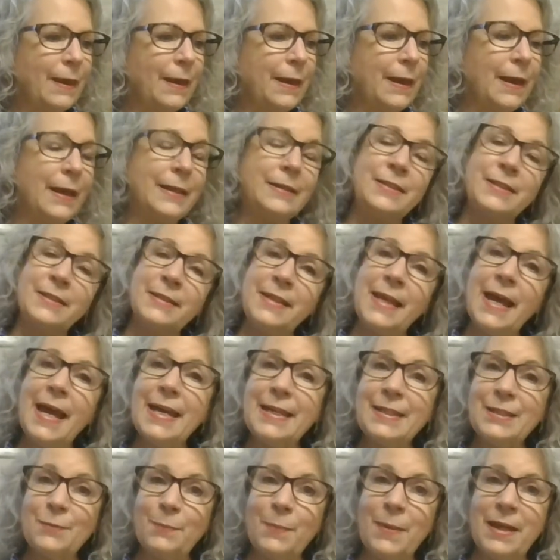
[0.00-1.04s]
And
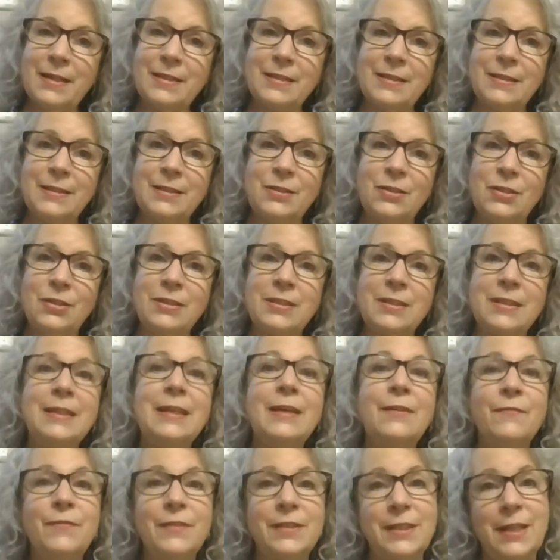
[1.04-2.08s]
today's message is an
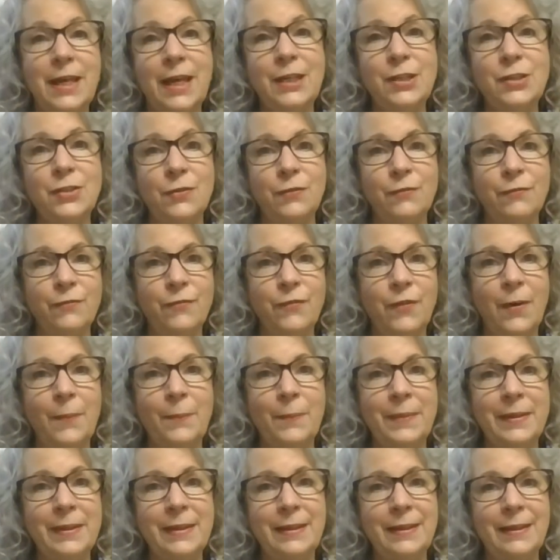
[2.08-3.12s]
invitation
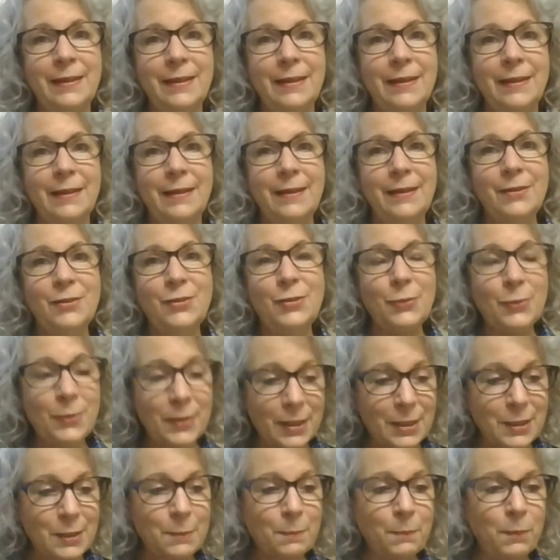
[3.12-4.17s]
from me to
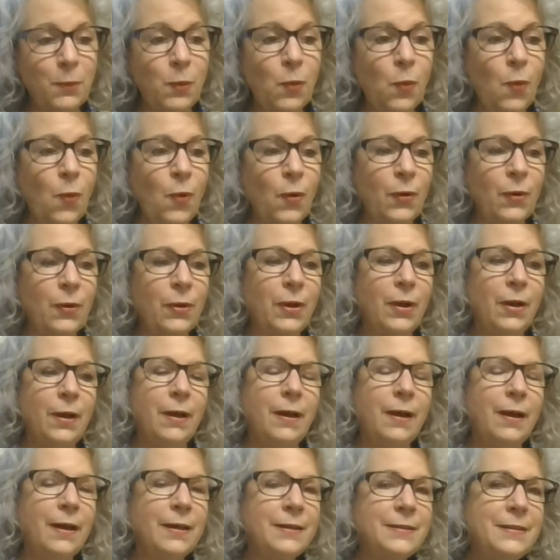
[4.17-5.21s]
explore
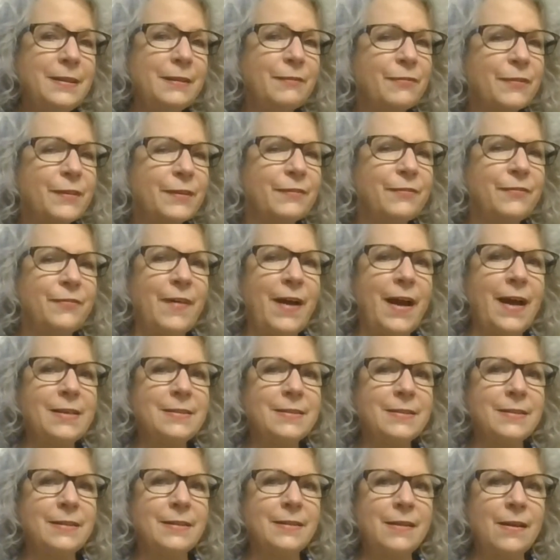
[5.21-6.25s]
a different
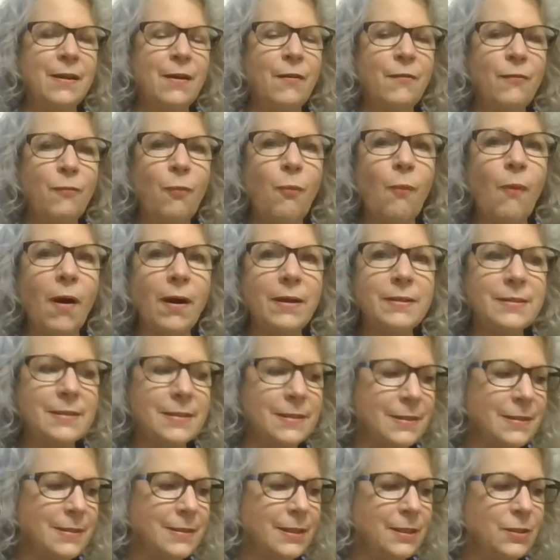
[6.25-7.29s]
facet of what's
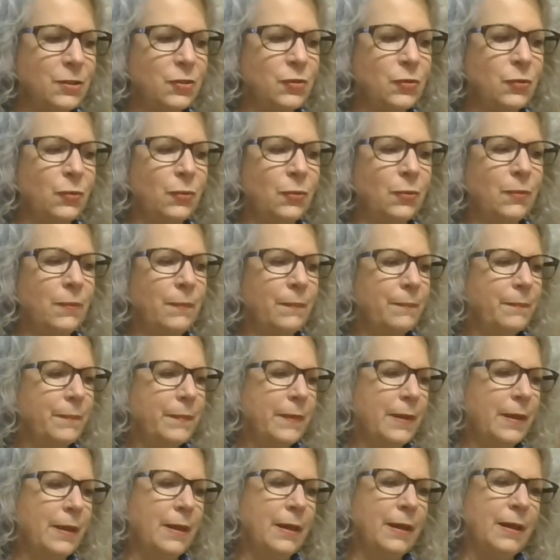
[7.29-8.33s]
essential.
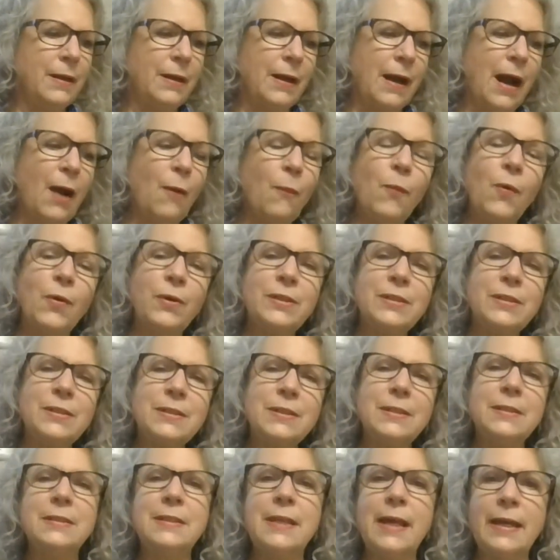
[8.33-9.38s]
I want us
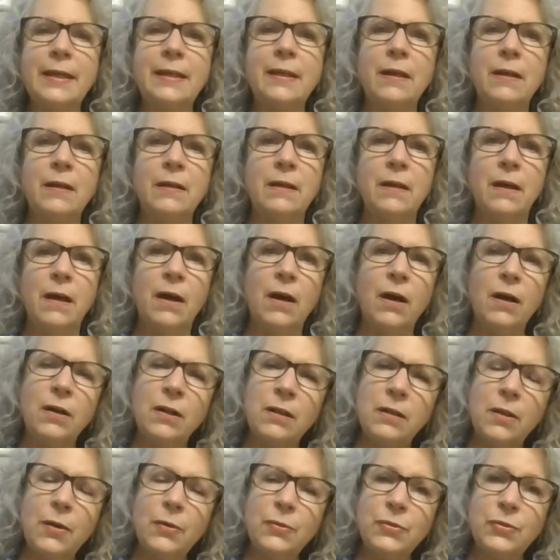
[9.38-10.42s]
to take a
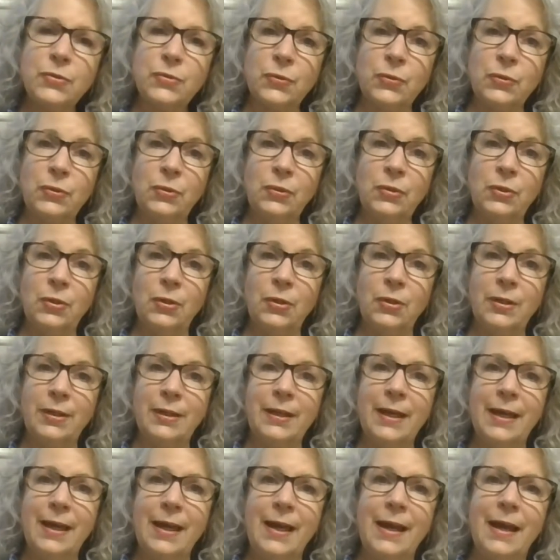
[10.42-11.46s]
closer look
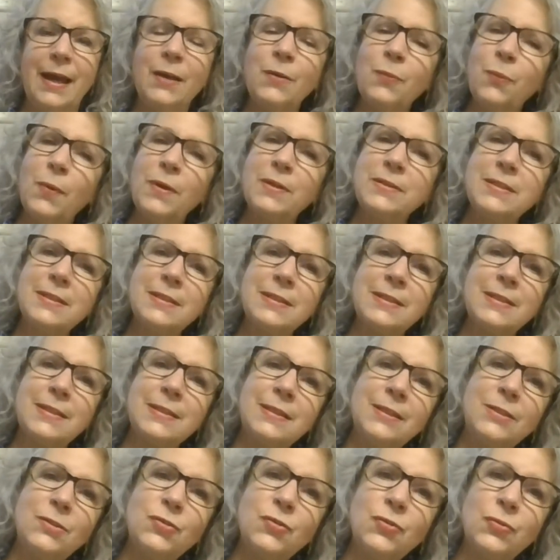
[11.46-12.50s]
at what's
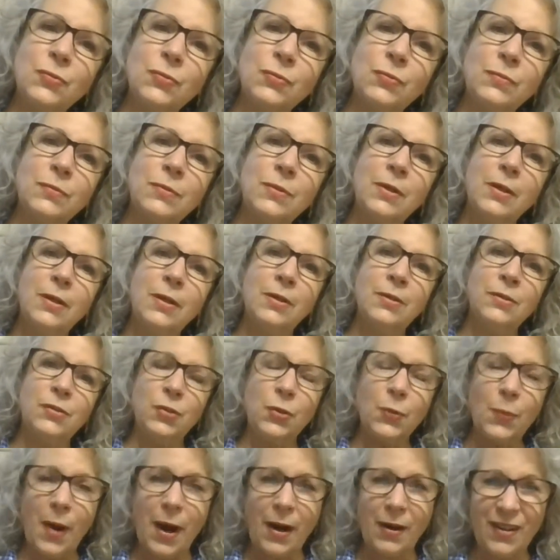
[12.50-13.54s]
essential
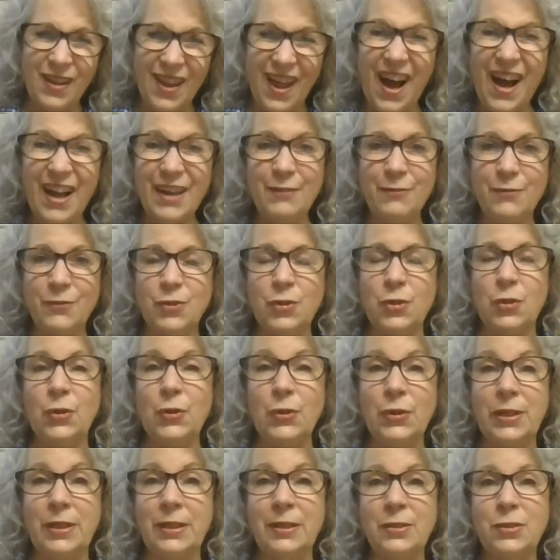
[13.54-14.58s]
to our life
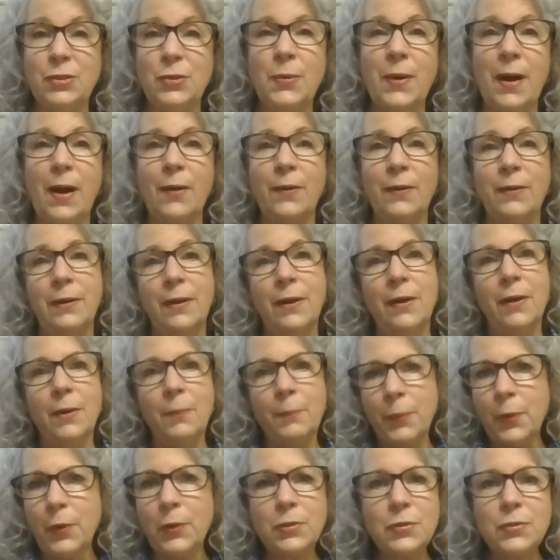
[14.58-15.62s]
journey, to our
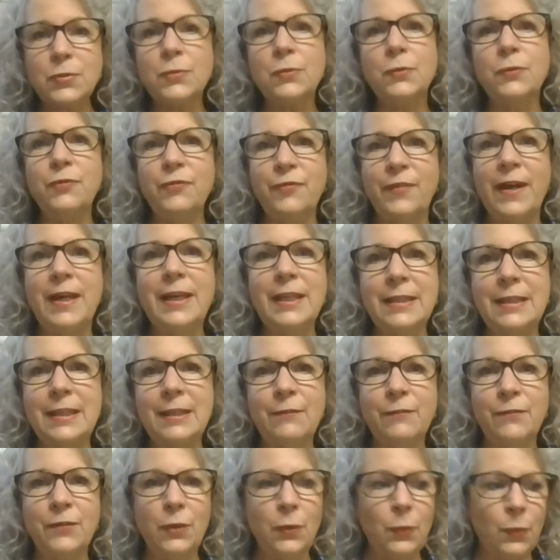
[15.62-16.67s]
personal faith,
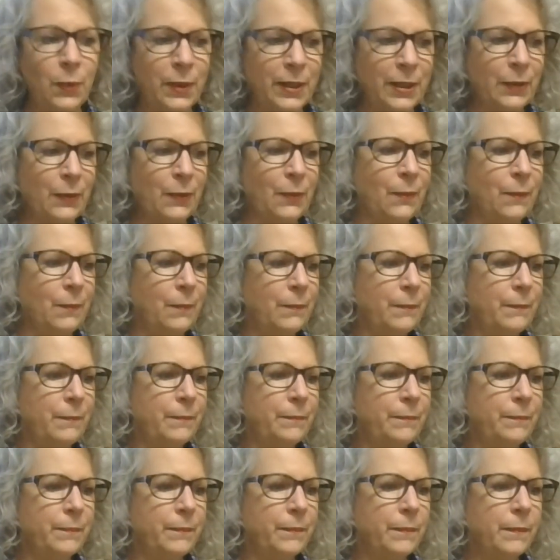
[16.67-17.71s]
if you will.
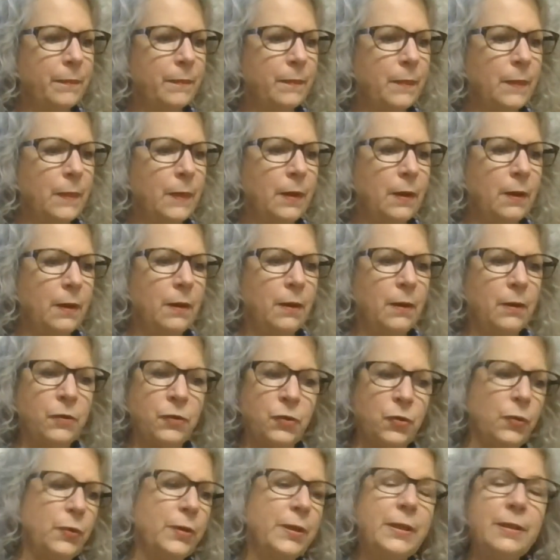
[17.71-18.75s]

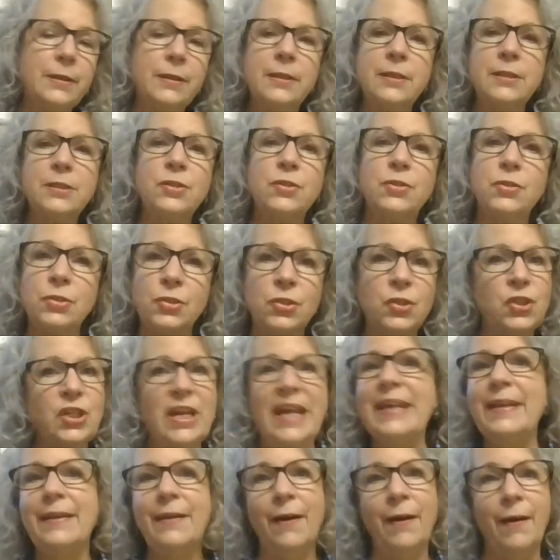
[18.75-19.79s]
During this
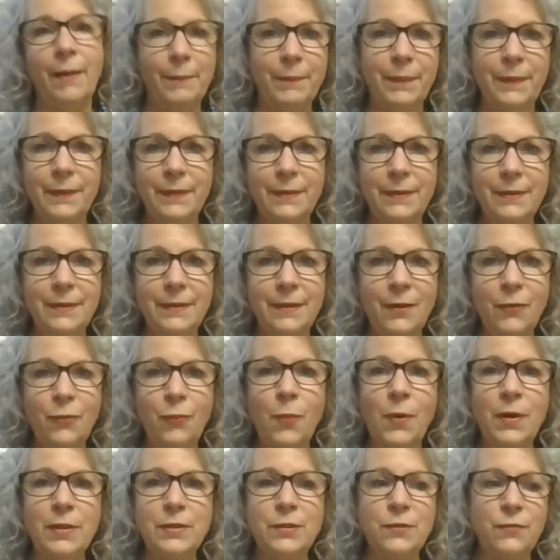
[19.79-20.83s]
shakeup of what's